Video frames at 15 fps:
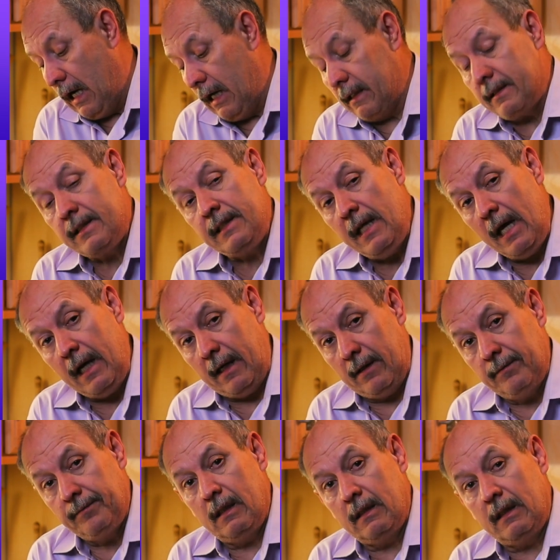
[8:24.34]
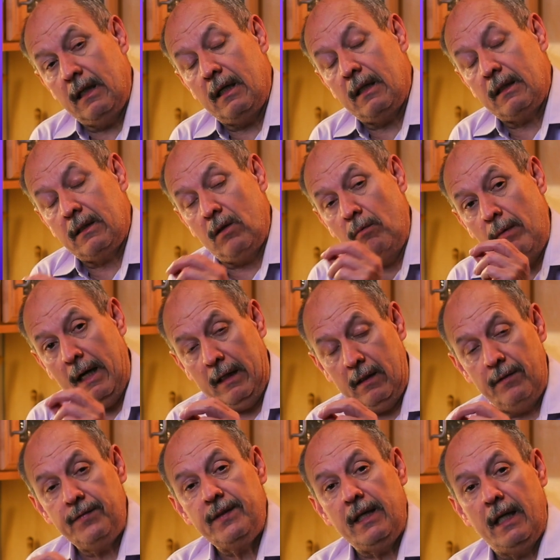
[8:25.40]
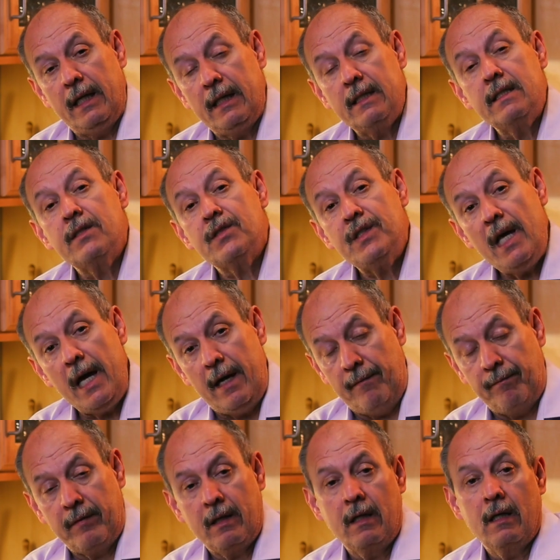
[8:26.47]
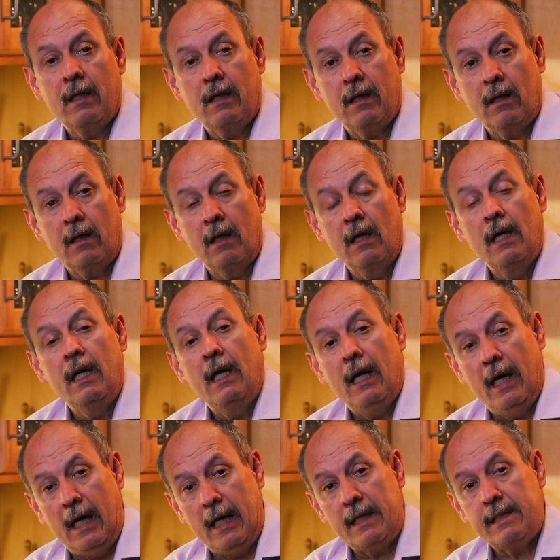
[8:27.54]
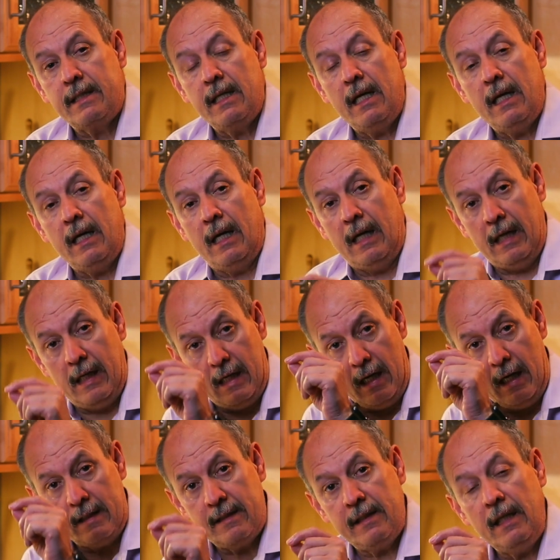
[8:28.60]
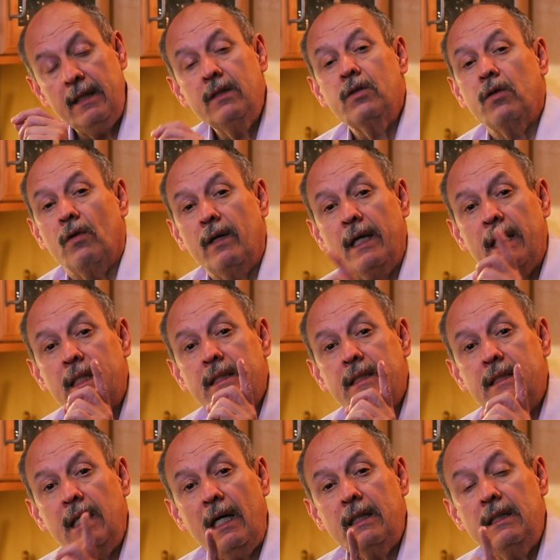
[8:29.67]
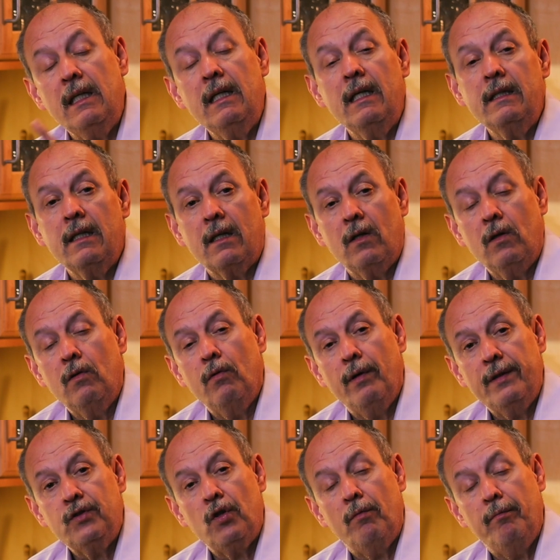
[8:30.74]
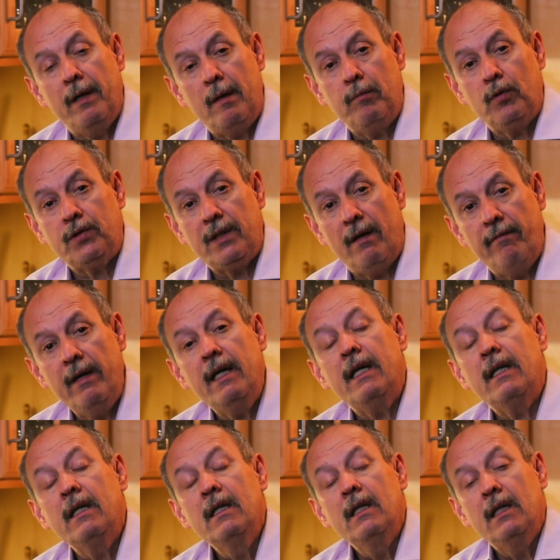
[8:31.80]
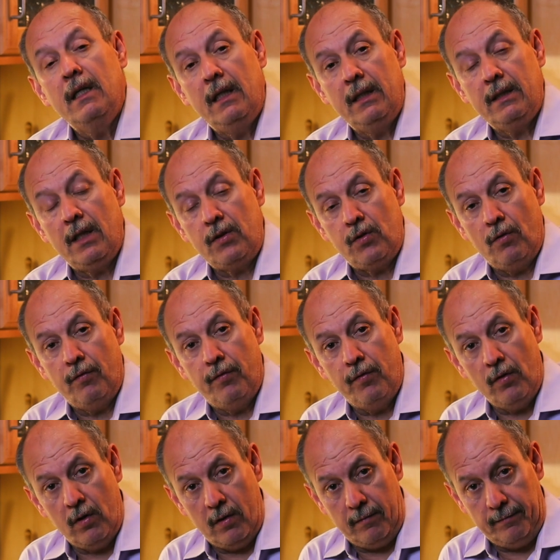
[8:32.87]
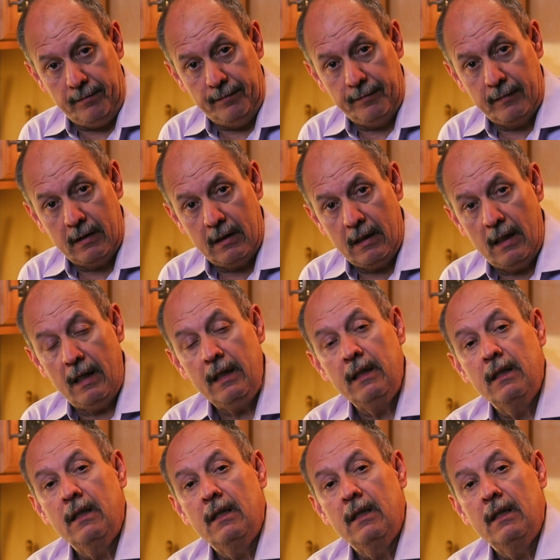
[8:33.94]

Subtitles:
Ser, the command of ser is se. S-E acento, exactly like the conjugation of verbo saber in the you form, right?